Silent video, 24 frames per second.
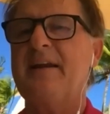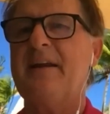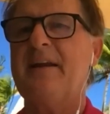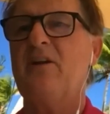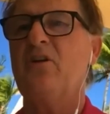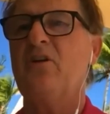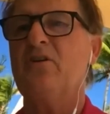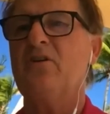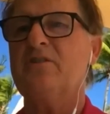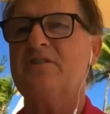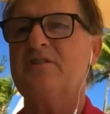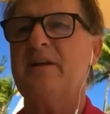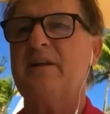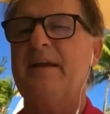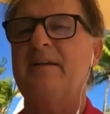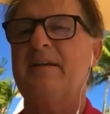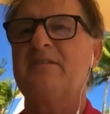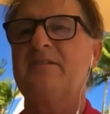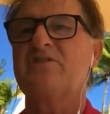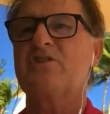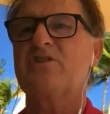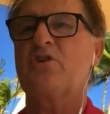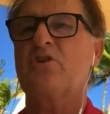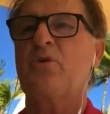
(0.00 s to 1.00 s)
it looks
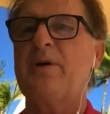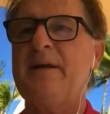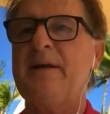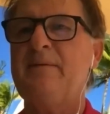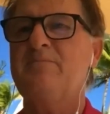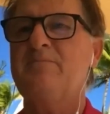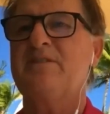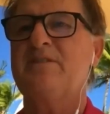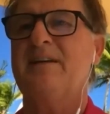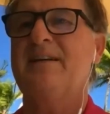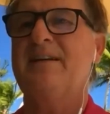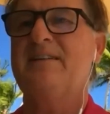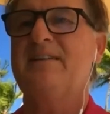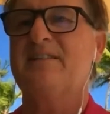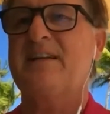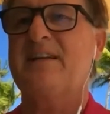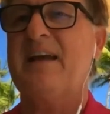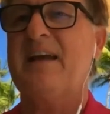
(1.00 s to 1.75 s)
and screams at his